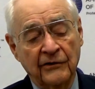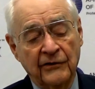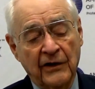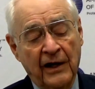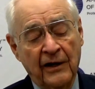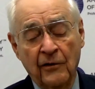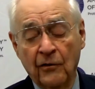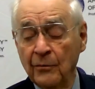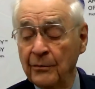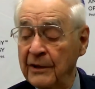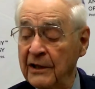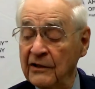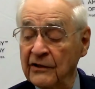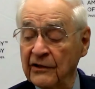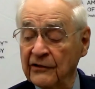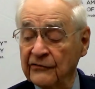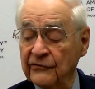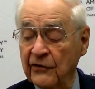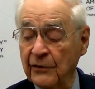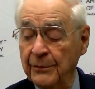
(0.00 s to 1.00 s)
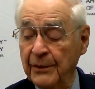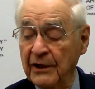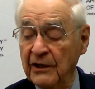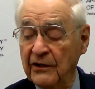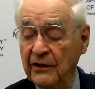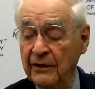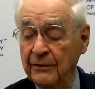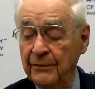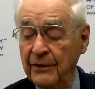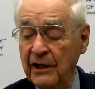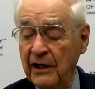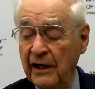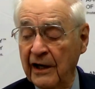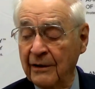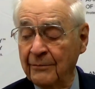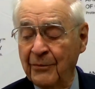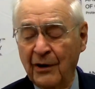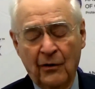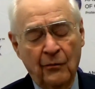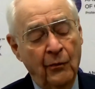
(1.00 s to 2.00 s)
I don't mean this to be
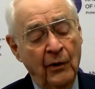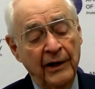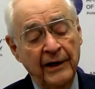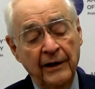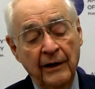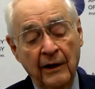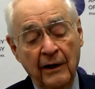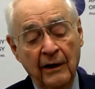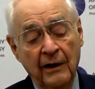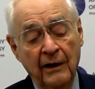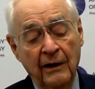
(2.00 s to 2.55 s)
demeaning, but we